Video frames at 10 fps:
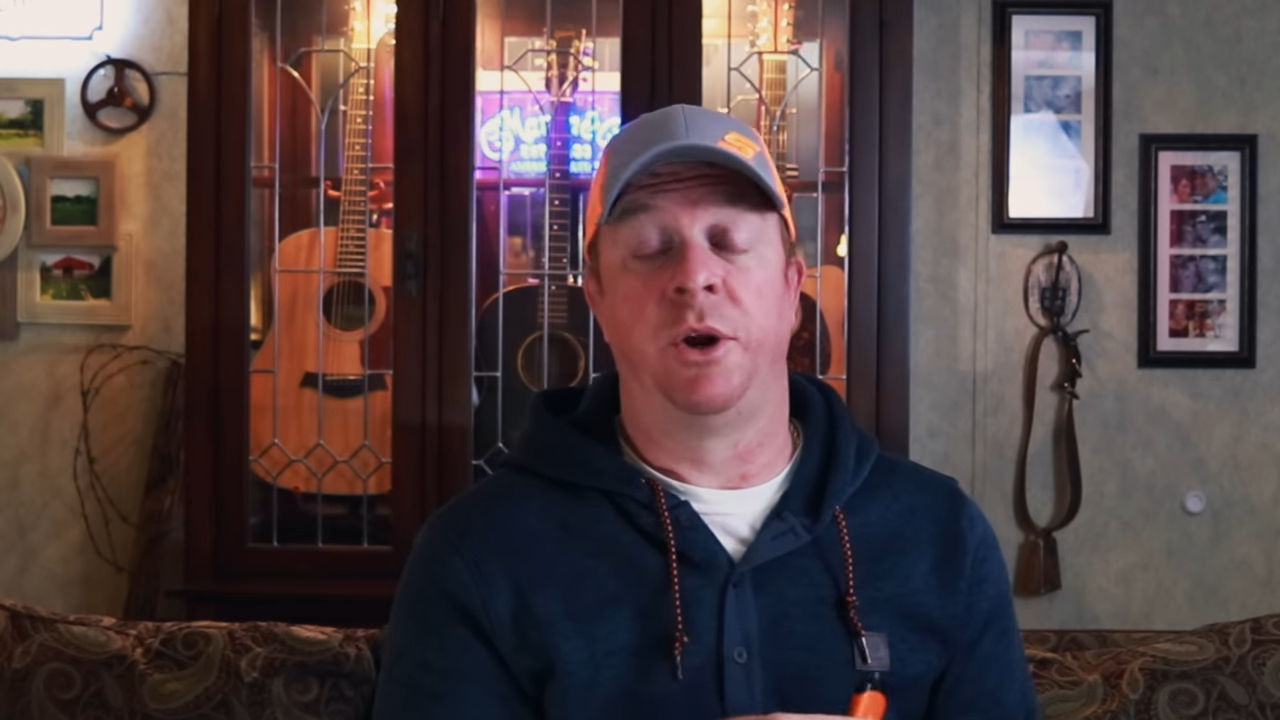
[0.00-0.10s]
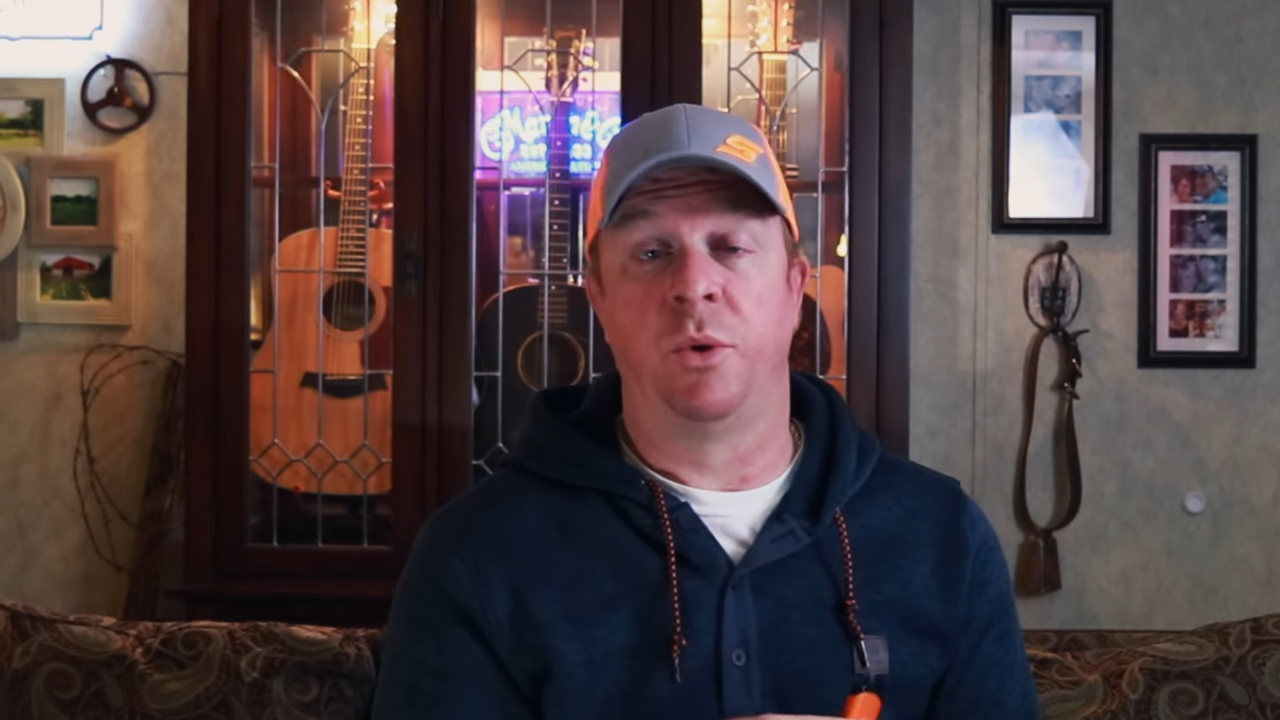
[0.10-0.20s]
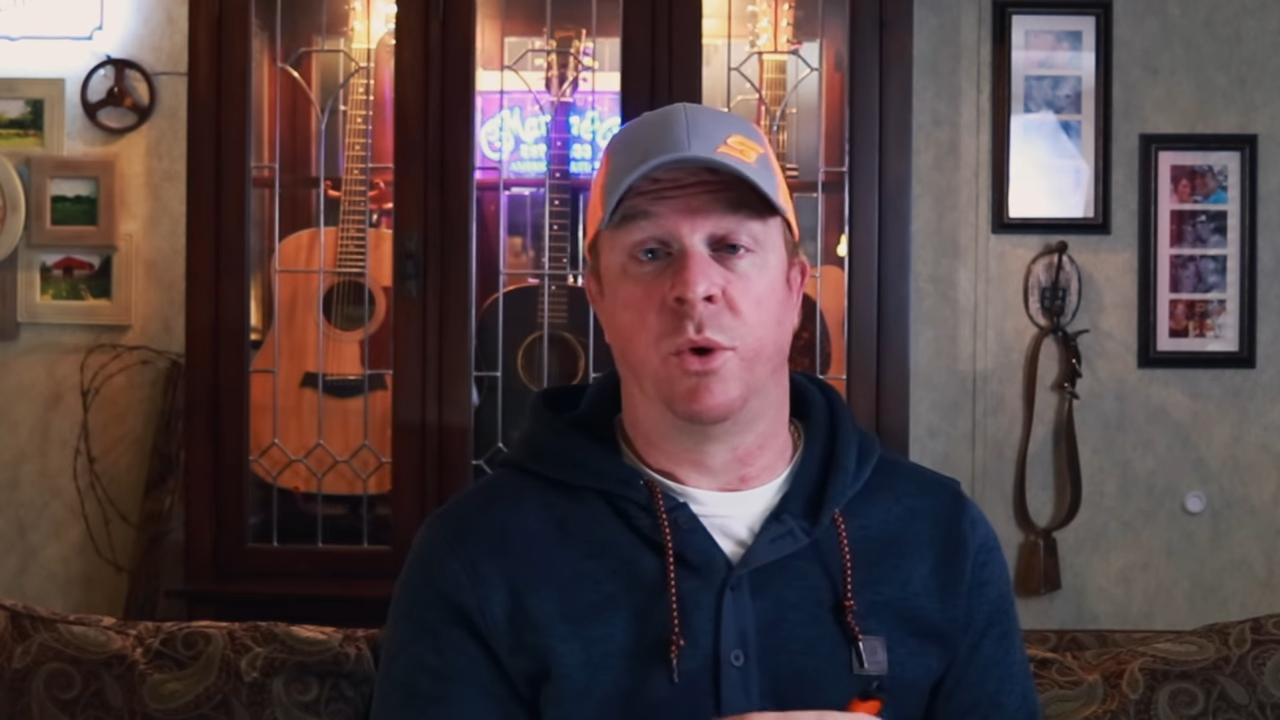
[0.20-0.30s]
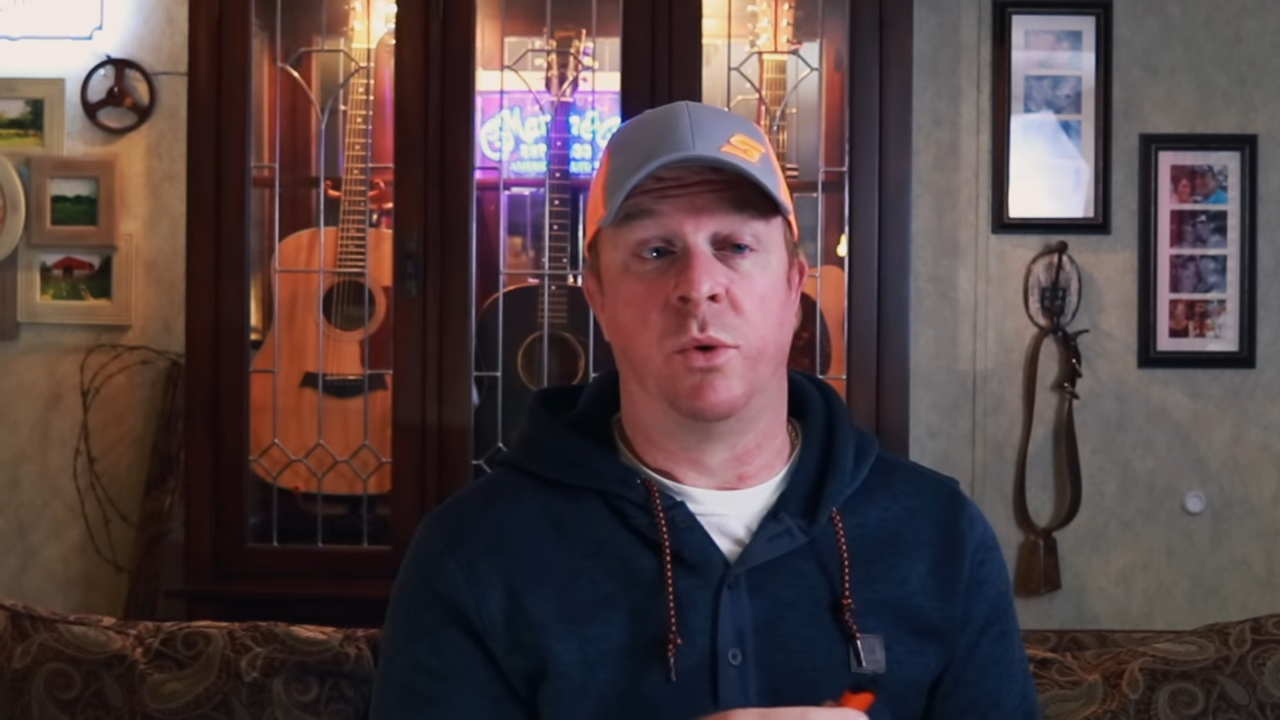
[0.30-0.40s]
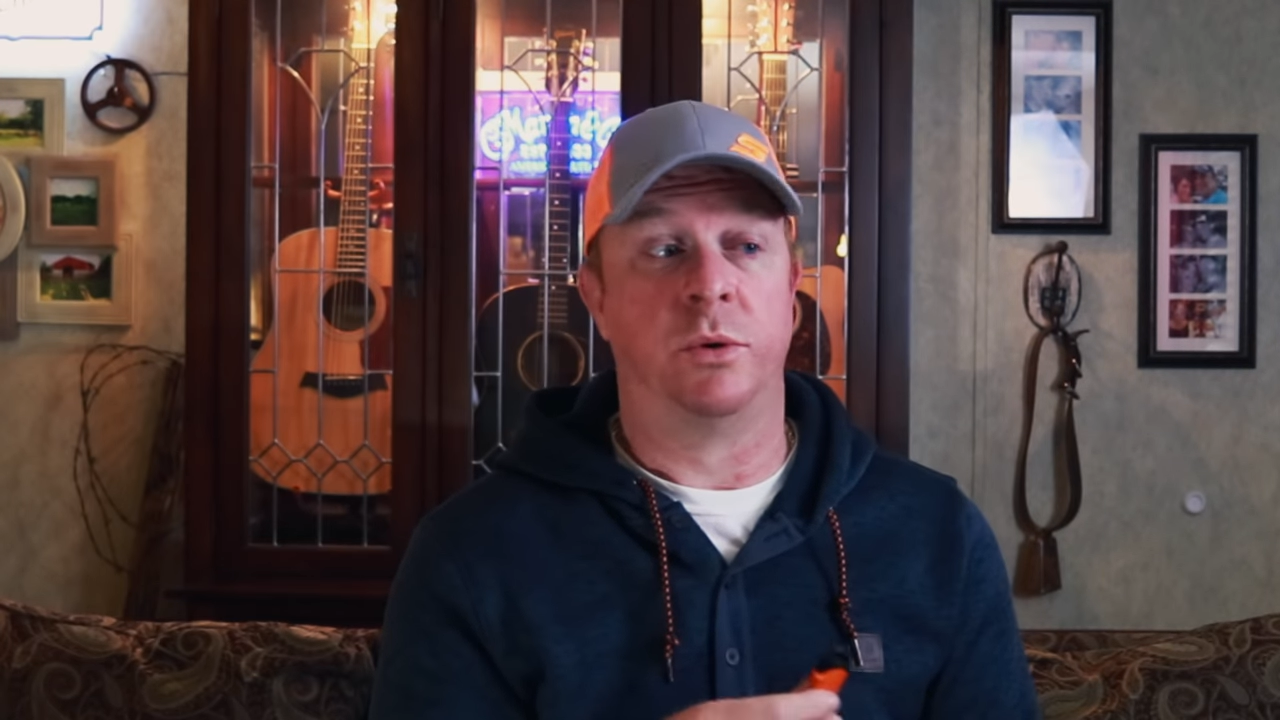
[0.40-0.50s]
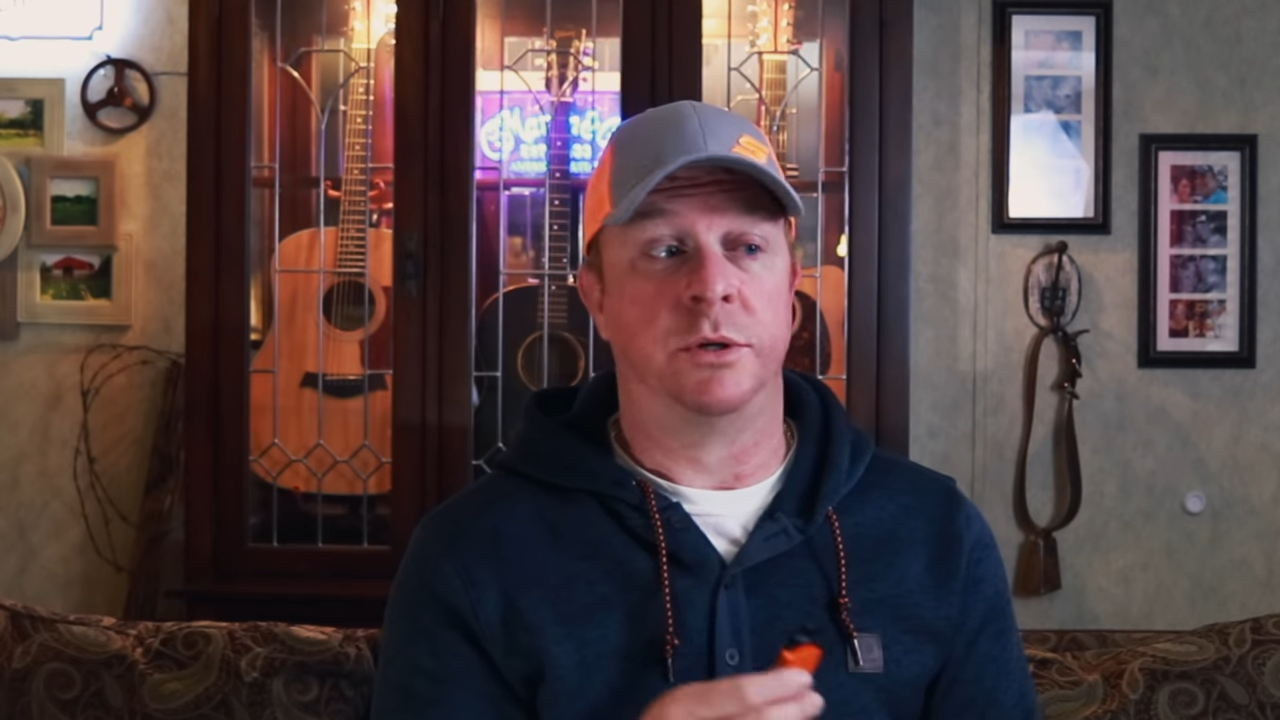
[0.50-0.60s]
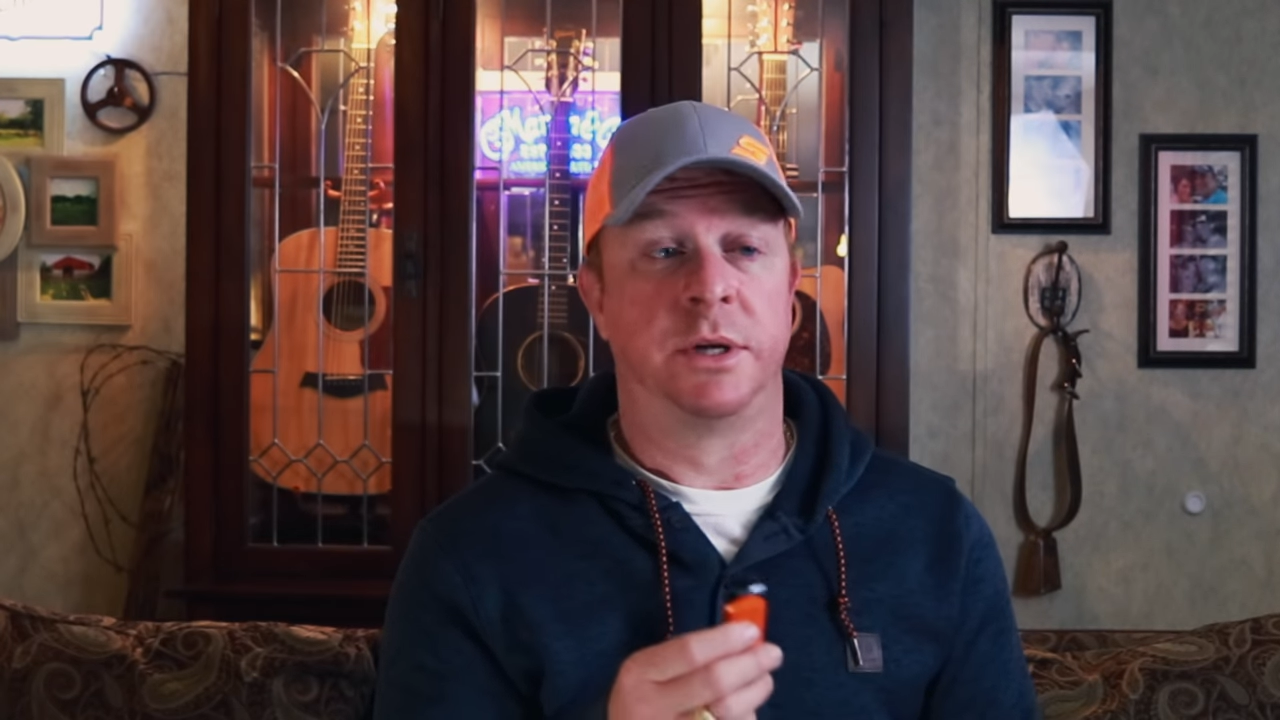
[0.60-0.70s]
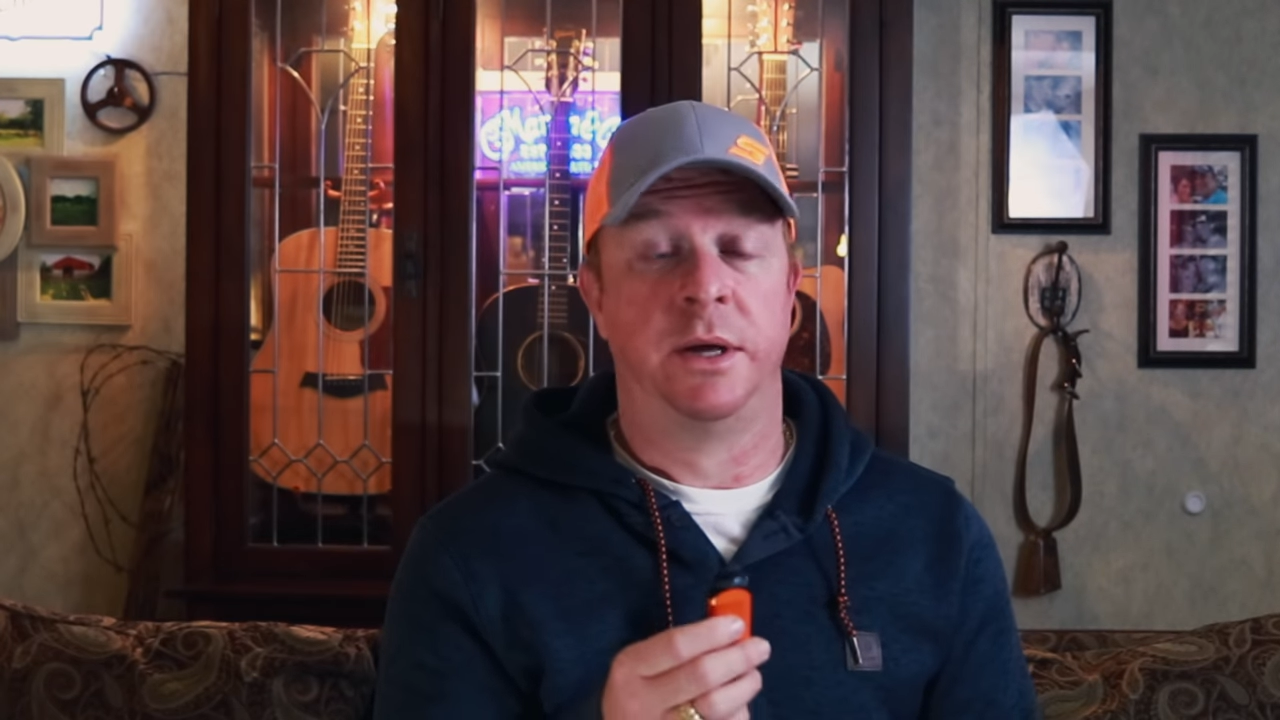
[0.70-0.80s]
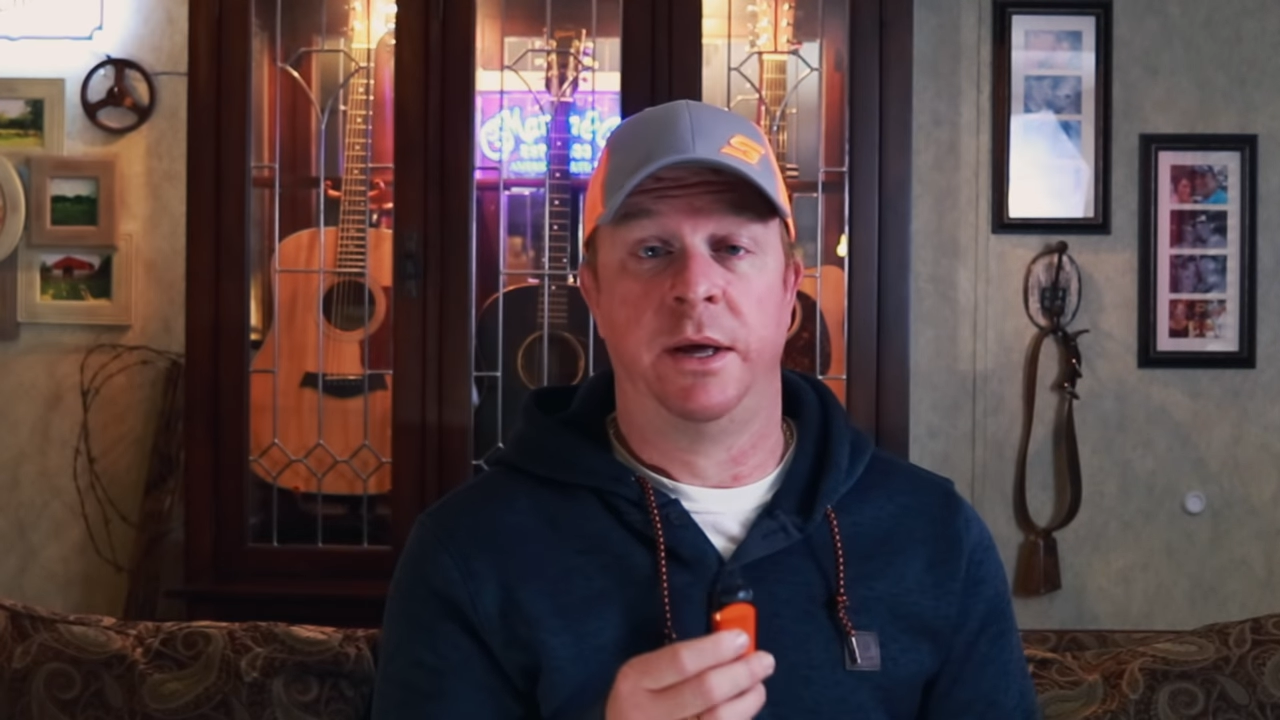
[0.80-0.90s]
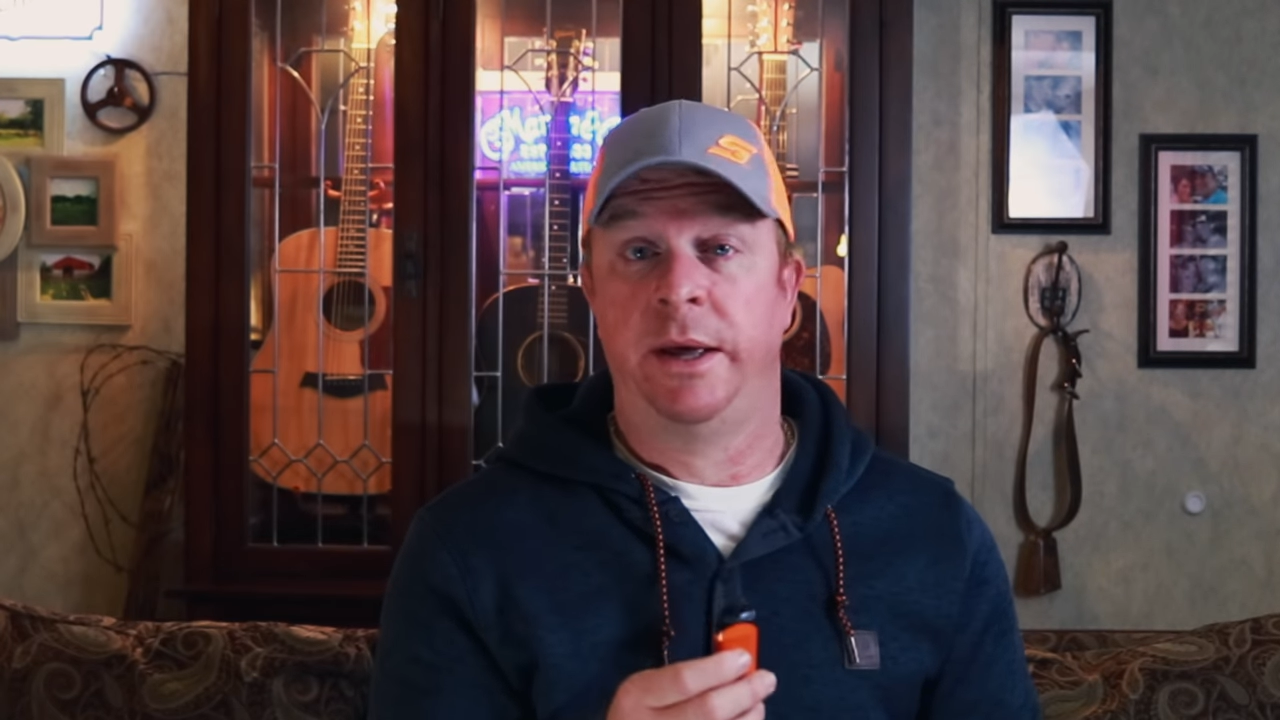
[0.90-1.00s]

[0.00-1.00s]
new coils.